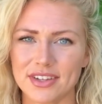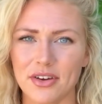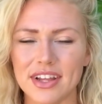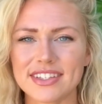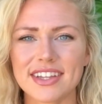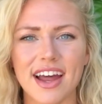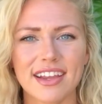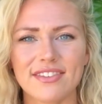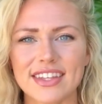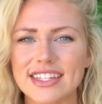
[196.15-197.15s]
So it's not
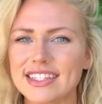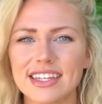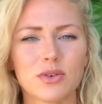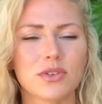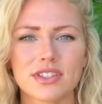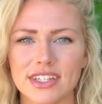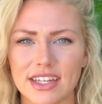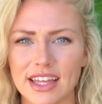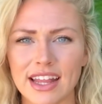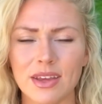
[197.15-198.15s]
even this equal
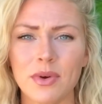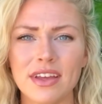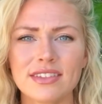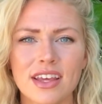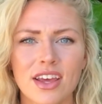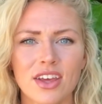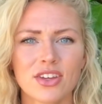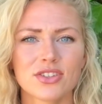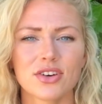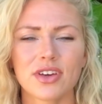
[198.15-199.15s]
scale anyways.
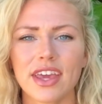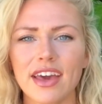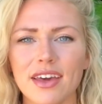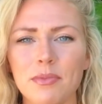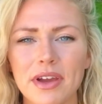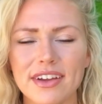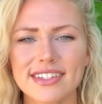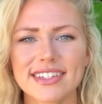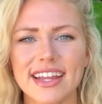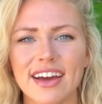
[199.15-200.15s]
So get
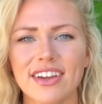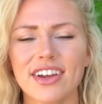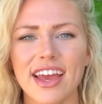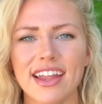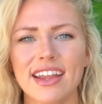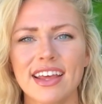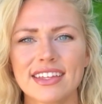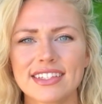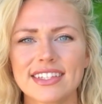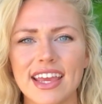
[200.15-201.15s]
comparison out of your head.
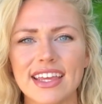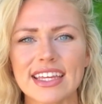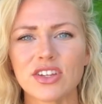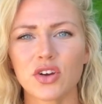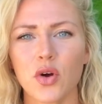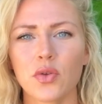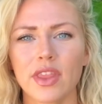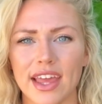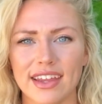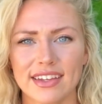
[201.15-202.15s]
Stay in your own
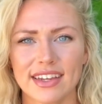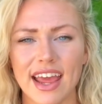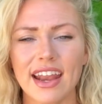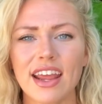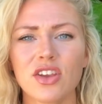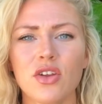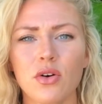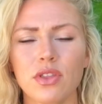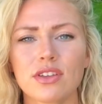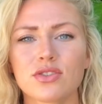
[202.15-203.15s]
lane. And I
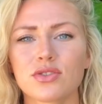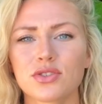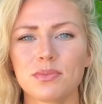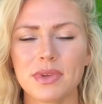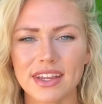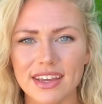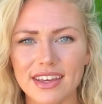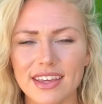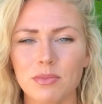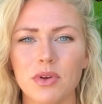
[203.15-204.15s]
know that social media
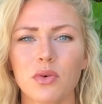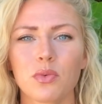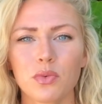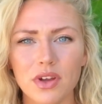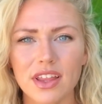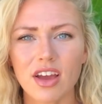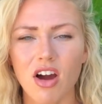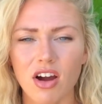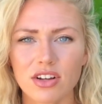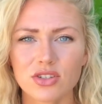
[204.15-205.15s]
can be a really
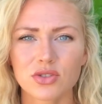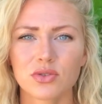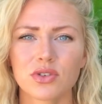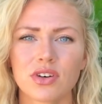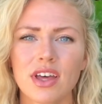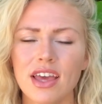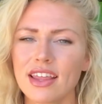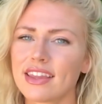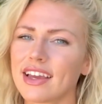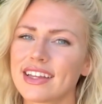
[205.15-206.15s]
hard tool
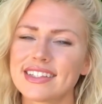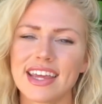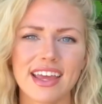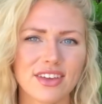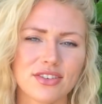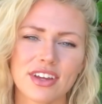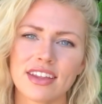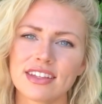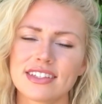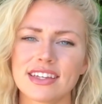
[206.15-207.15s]
that can take you
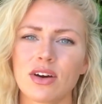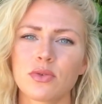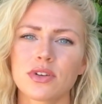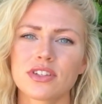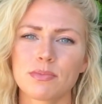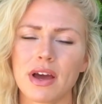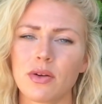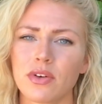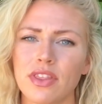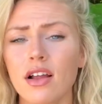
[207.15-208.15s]
down this downward
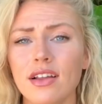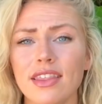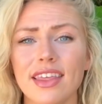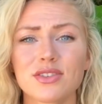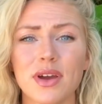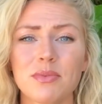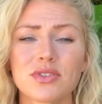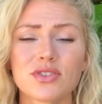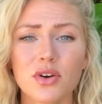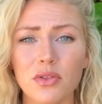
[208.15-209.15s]
spiral. That's why I'm
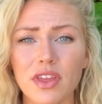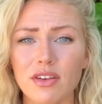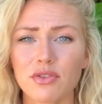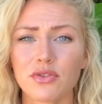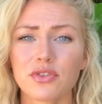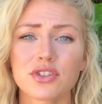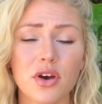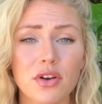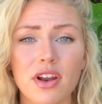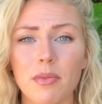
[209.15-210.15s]
so thankful for
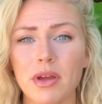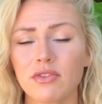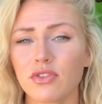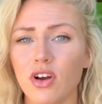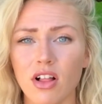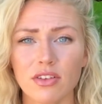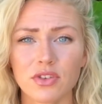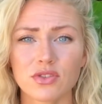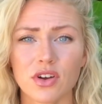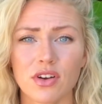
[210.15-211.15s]
Tone It Up and for all of
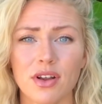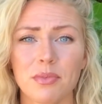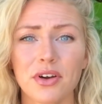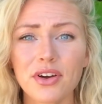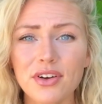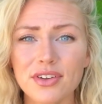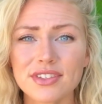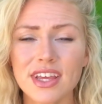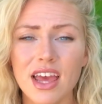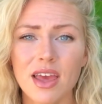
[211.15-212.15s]
you Tone It Up girls,
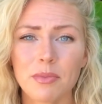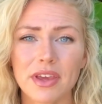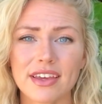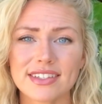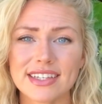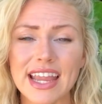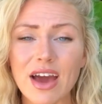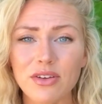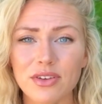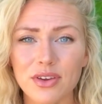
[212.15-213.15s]
because
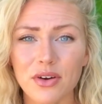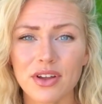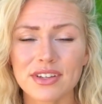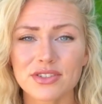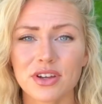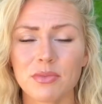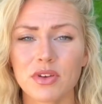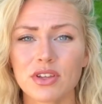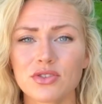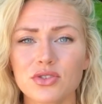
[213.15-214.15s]
now you can go on Instagram,
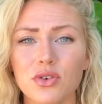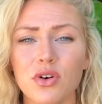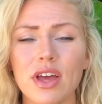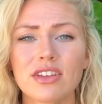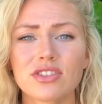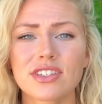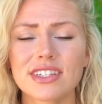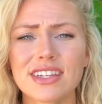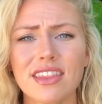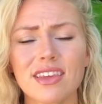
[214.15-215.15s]
you can scroll and just
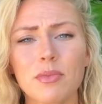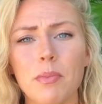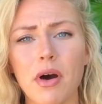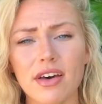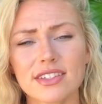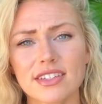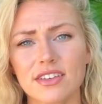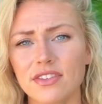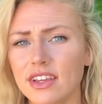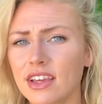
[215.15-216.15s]
see nothing but
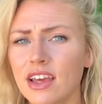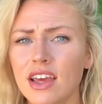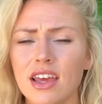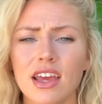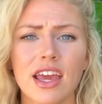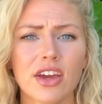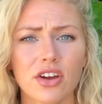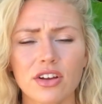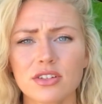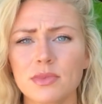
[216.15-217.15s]
positivity,
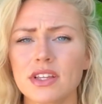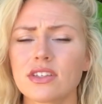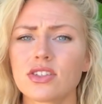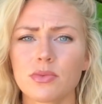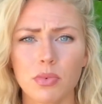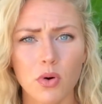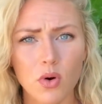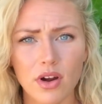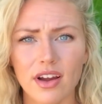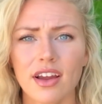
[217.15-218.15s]
encouragement, and
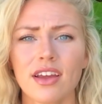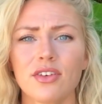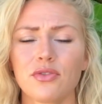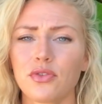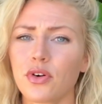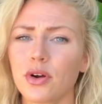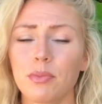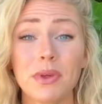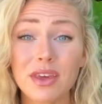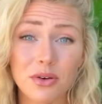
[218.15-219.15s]
support for
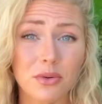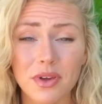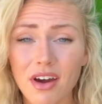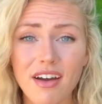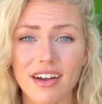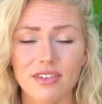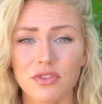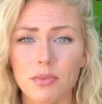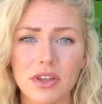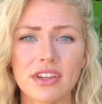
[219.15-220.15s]
being who we are and
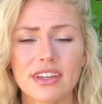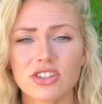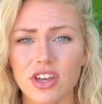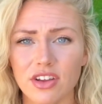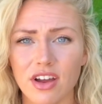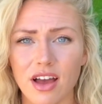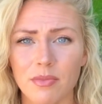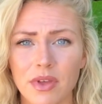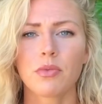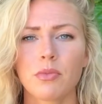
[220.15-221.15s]
for building each other up.
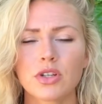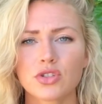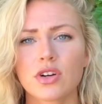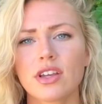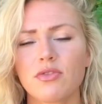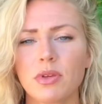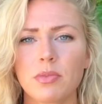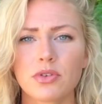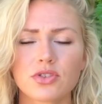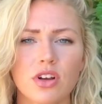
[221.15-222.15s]
The majority of
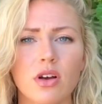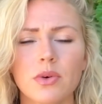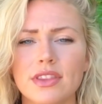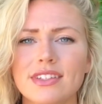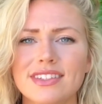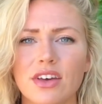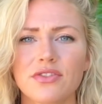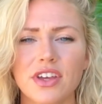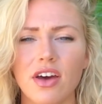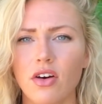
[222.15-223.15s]
people struggle with this
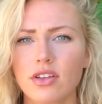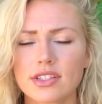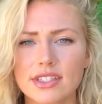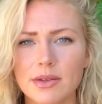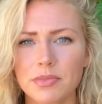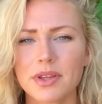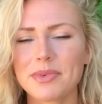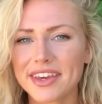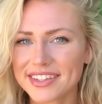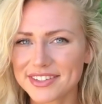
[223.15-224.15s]
self-doubt simply
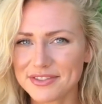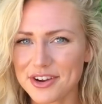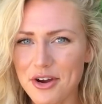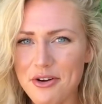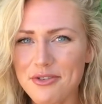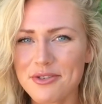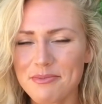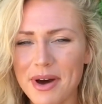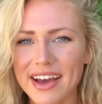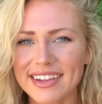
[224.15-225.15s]
because of their own
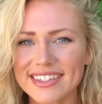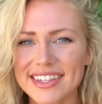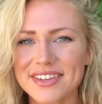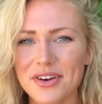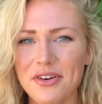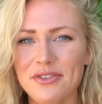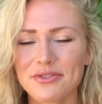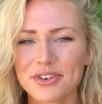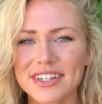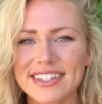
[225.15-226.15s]
minds and their own
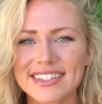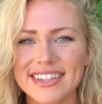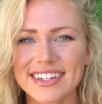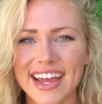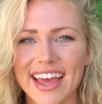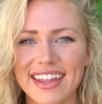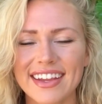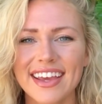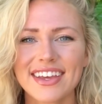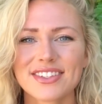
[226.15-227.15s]
voices in their head.
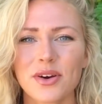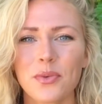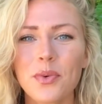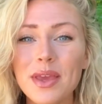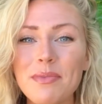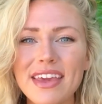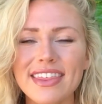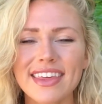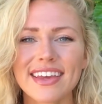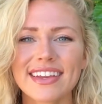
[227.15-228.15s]
So we may
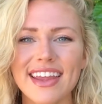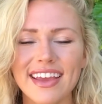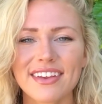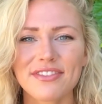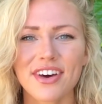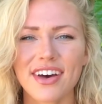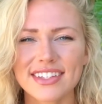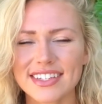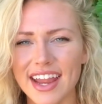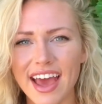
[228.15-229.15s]
think negative
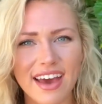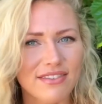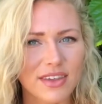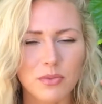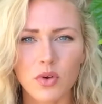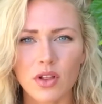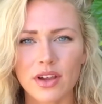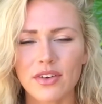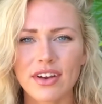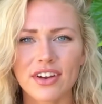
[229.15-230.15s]
thoughts and have them
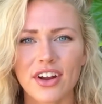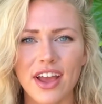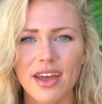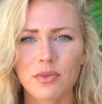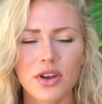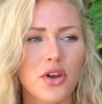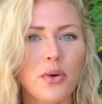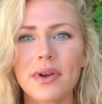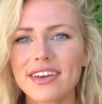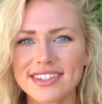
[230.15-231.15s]
rolling around in our head when
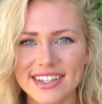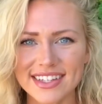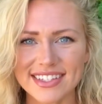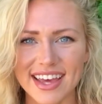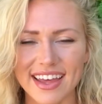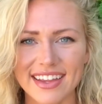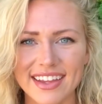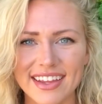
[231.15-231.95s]
nobody else thinks that.